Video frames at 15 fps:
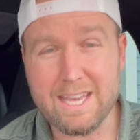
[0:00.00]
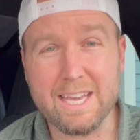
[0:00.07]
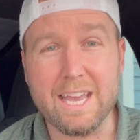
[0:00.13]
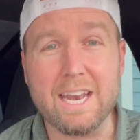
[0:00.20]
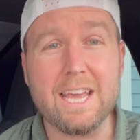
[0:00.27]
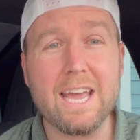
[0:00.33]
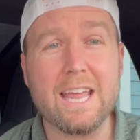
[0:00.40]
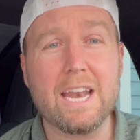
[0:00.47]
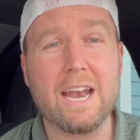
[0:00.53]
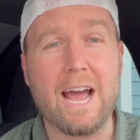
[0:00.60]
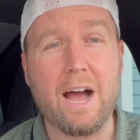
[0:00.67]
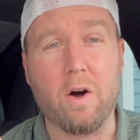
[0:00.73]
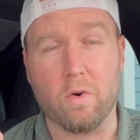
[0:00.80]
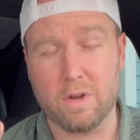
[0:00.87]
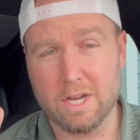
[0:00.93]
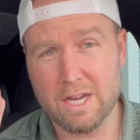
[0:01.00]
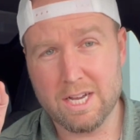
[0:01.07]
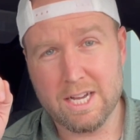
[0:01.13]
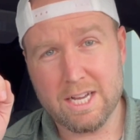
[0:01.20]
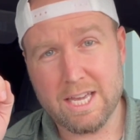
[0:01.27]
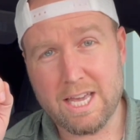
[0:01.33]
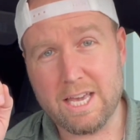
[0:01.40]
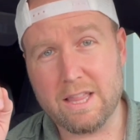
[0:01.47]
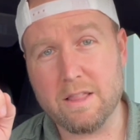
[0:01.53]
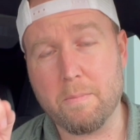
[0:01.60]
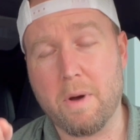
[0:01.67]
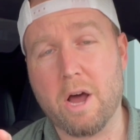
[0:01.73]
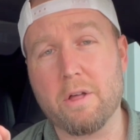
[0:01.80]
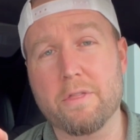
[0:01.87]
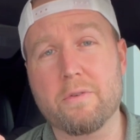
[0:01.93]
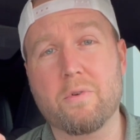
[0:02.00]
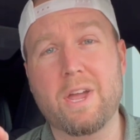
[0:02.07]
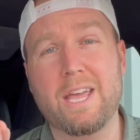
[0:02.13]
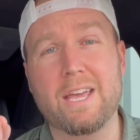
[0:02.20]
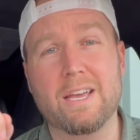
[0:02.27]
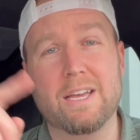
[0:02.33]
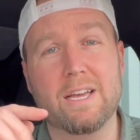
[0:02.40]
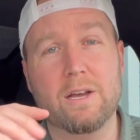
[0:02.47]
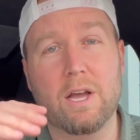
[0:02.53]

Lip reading: Getting in and out in the Model 3